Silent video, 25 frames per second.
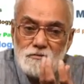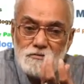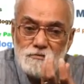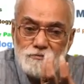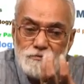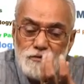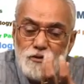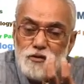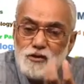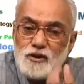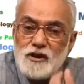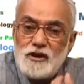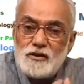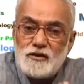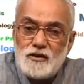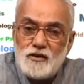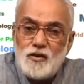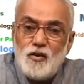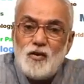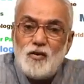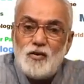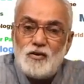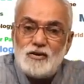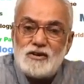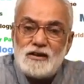fluted
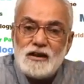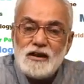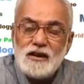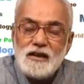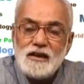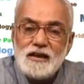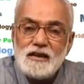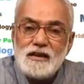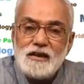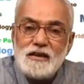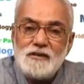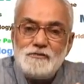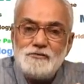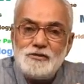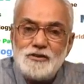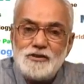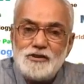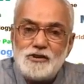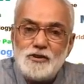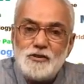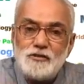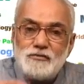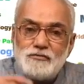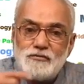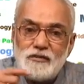cores in
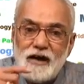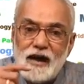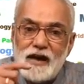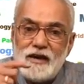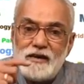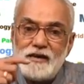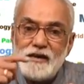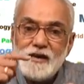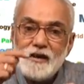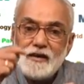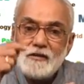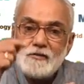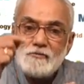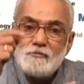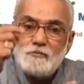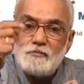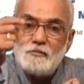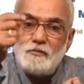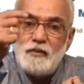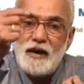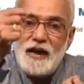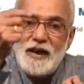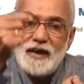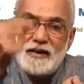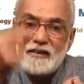which you find
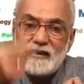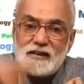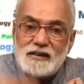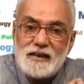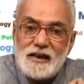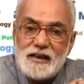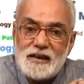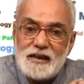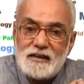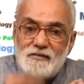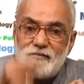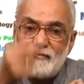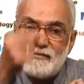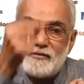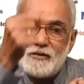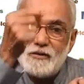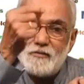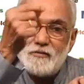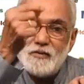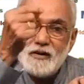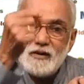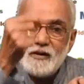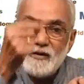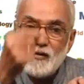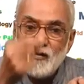blades taken
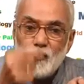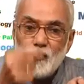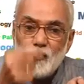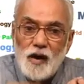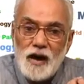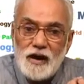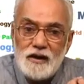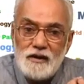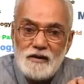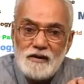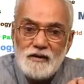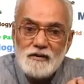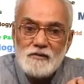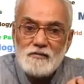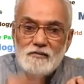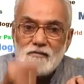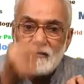from one